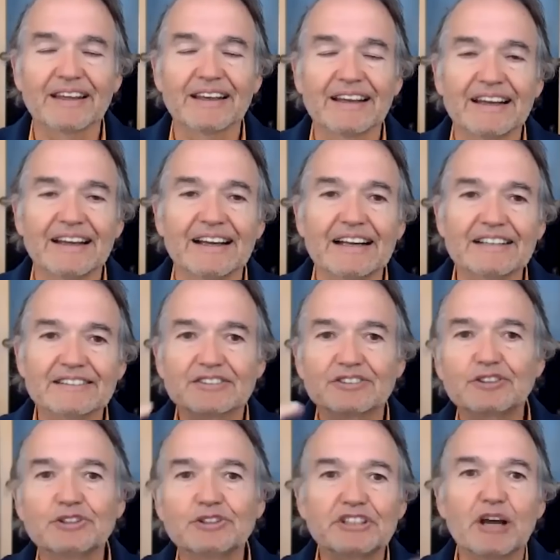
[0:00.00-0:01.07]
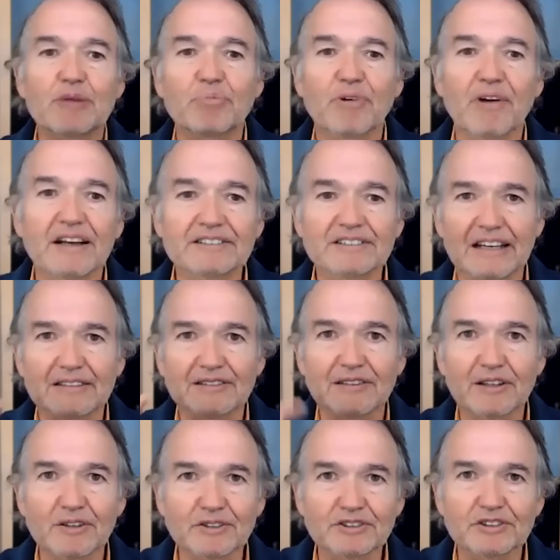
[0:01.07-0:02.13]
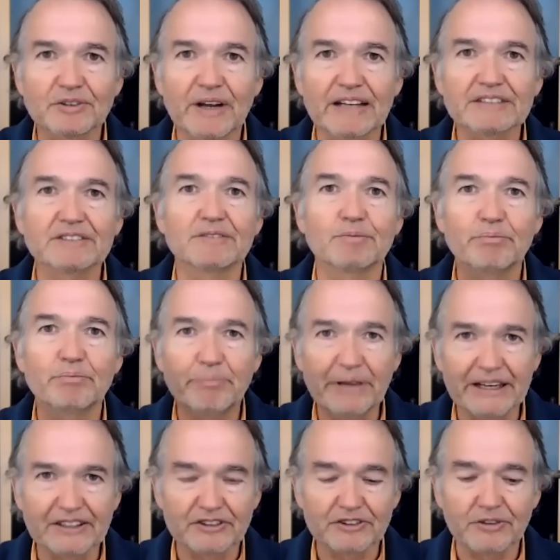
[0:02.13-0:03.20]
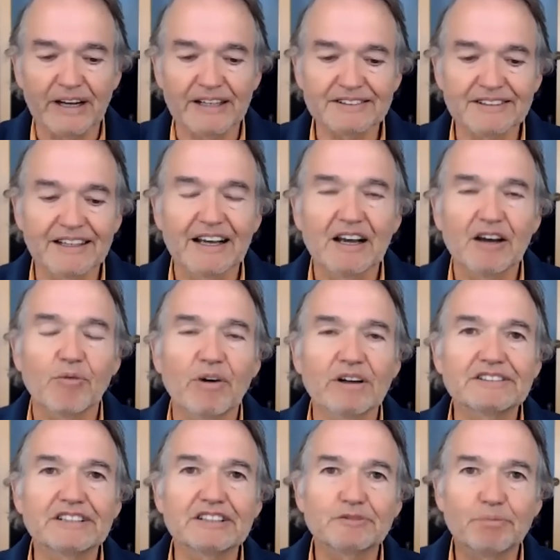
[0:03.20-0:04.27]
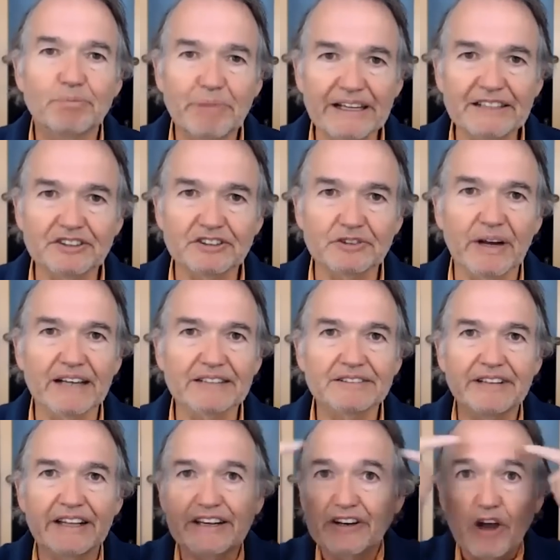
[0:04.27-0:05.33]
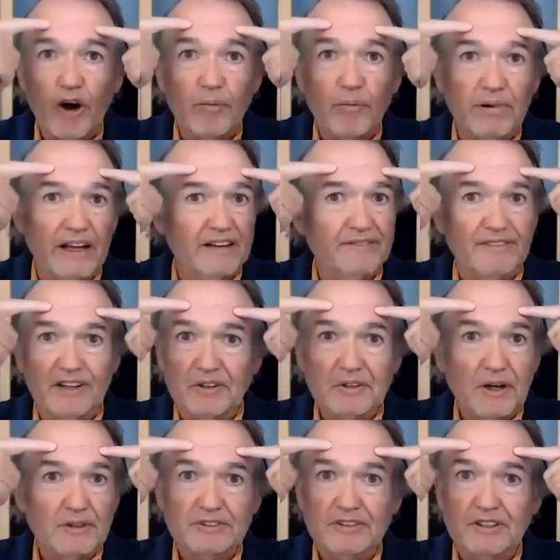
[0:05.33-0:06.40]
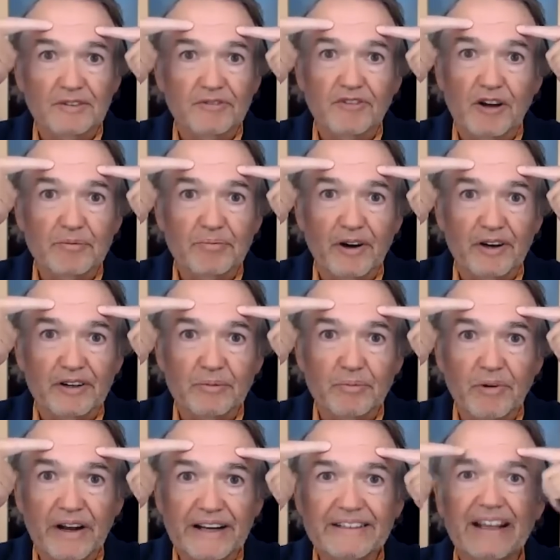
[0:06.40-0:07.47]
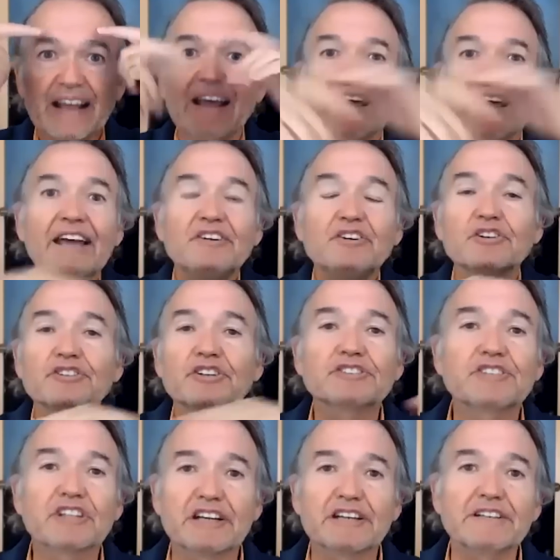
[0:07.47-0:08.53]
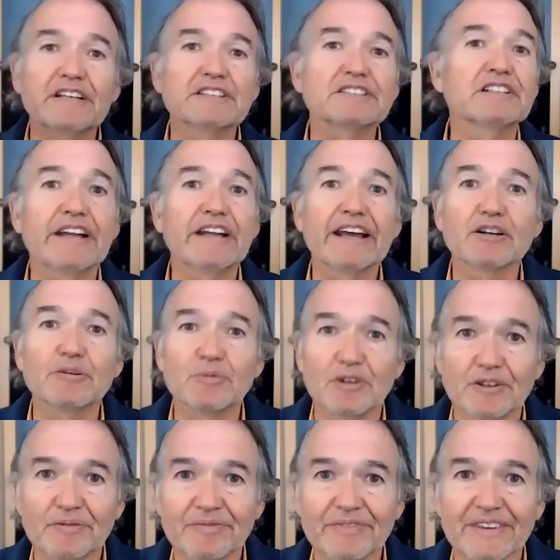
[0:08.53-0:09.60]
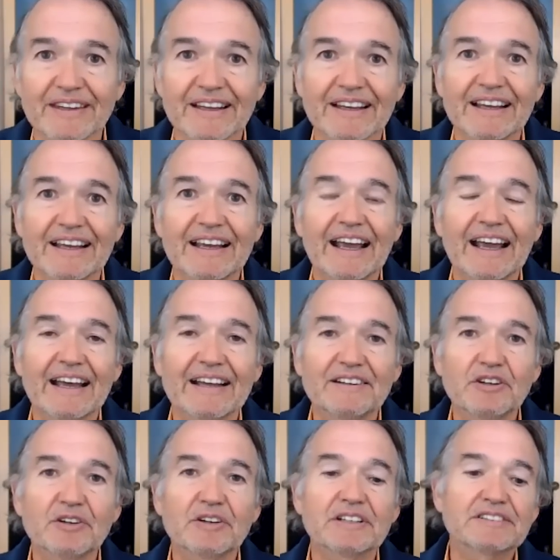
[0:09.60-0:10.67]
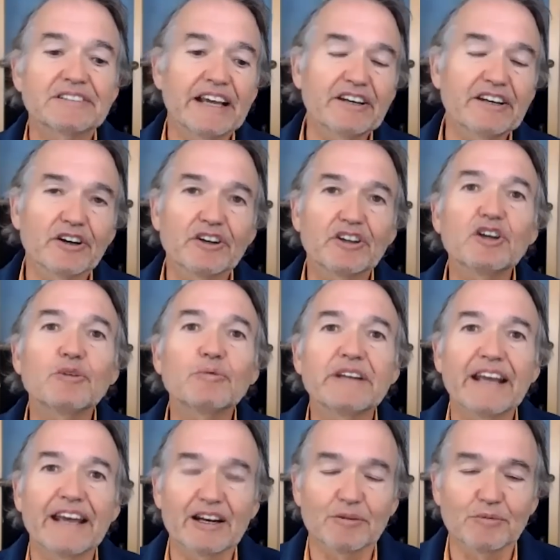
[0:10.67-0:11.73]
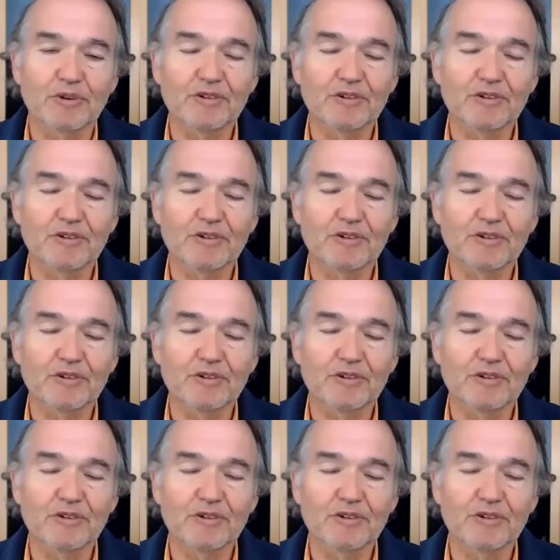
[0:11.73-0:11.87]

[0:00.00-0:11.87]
it's two step process, little stress, big stress. Once it's big stress, then no blood flow goes to the front part of the brain and you're just a conditioned animal. And you could say you're a human animal